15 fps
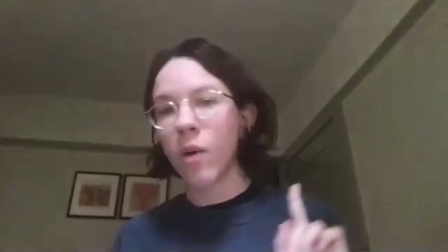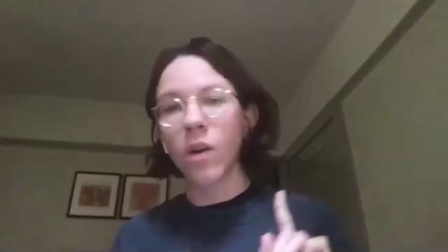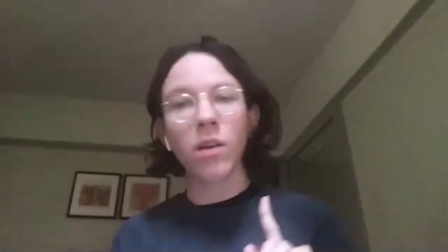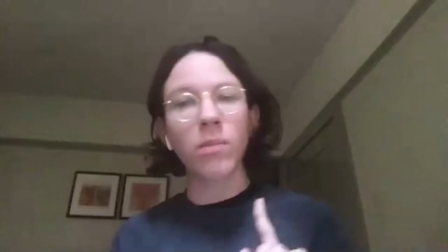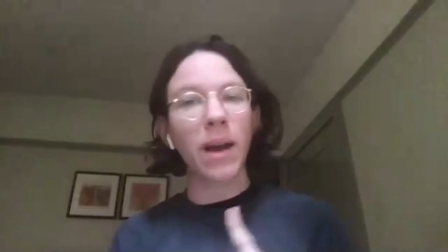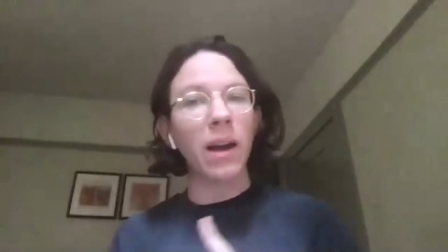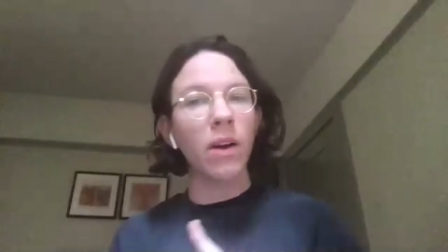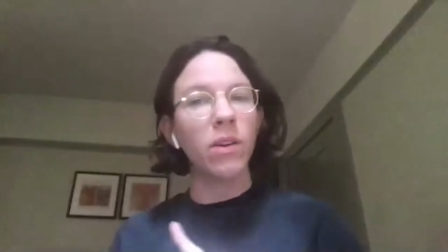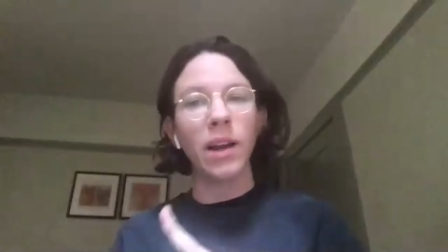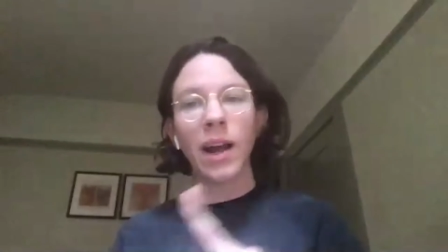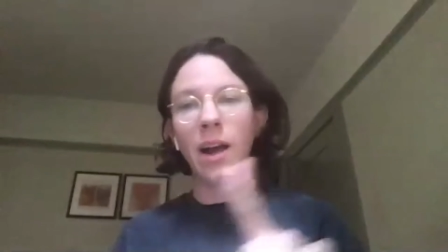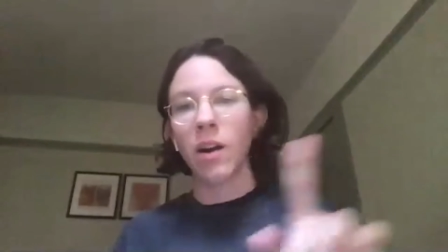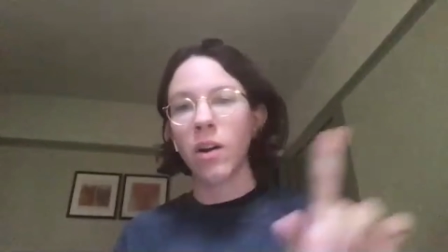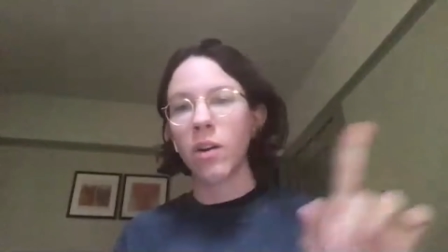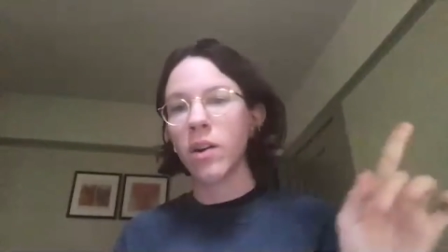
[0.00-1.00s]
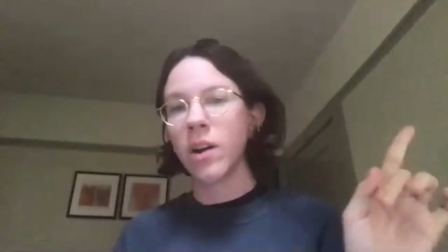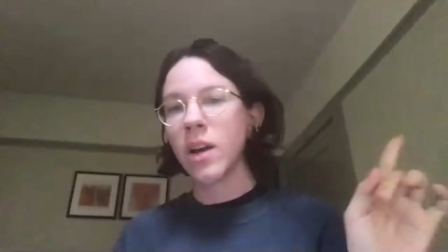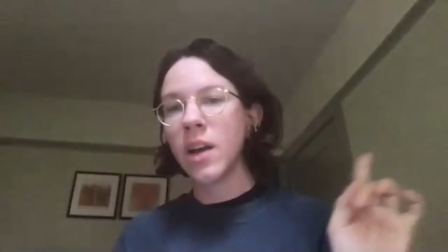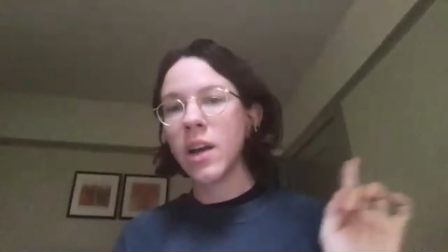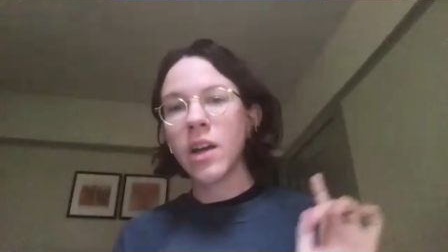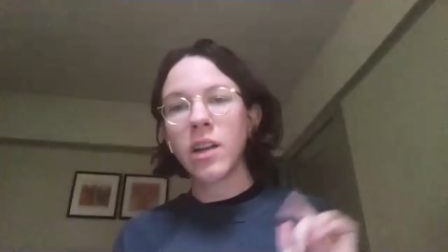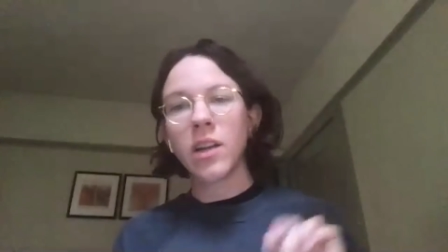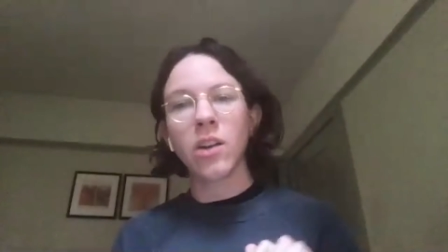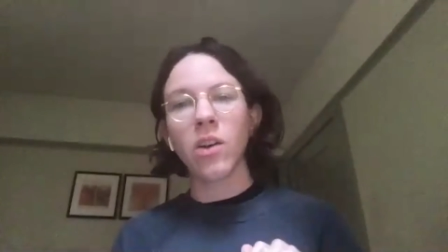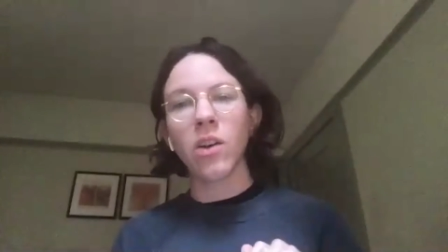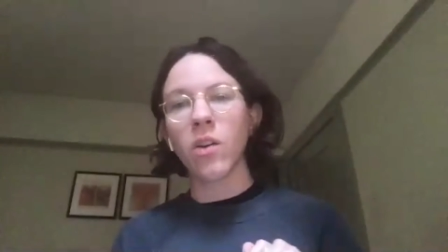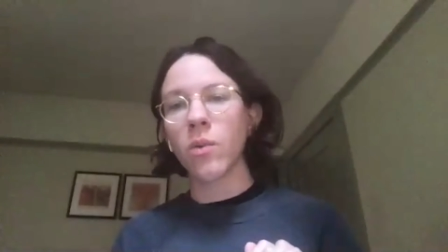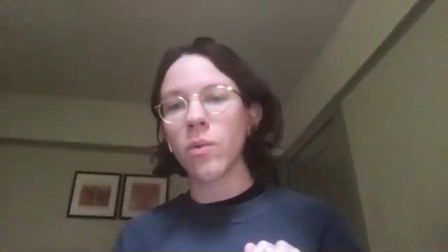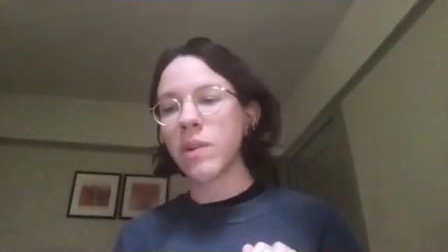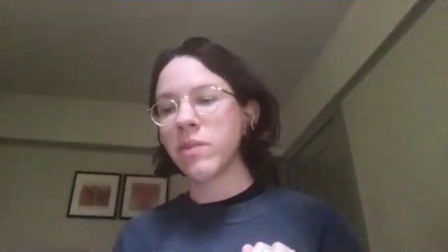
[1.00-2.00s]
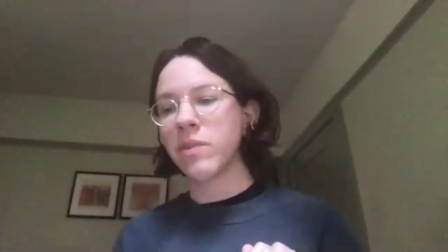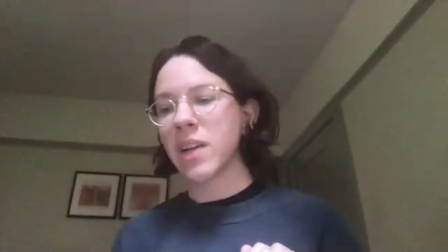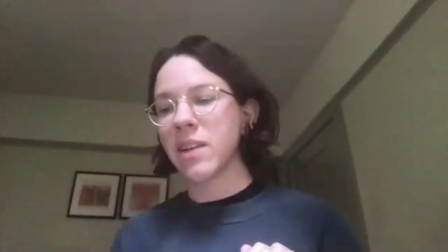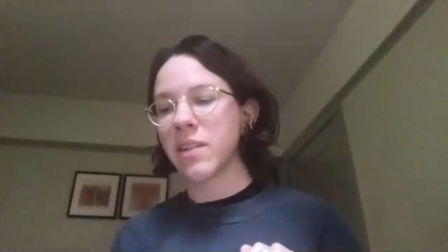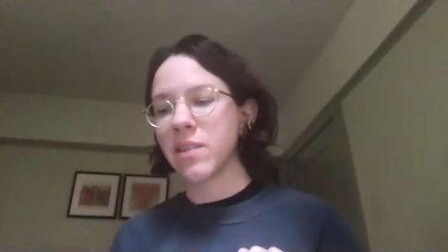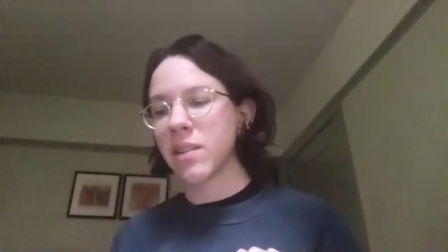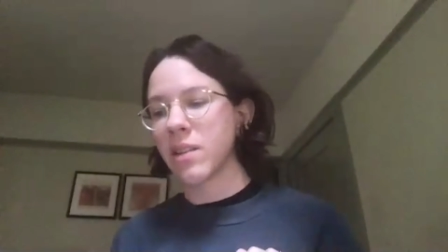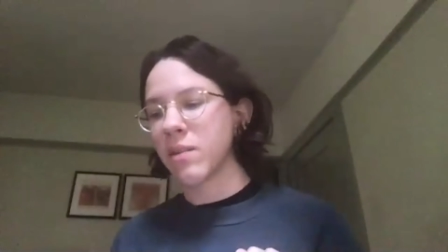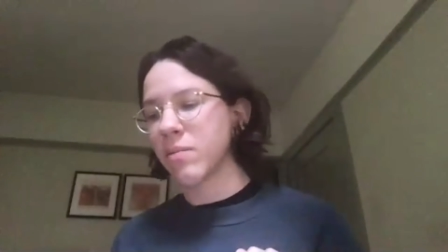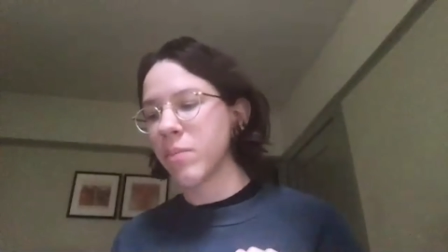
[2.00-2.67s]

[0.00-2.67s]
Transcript: about how, we've tested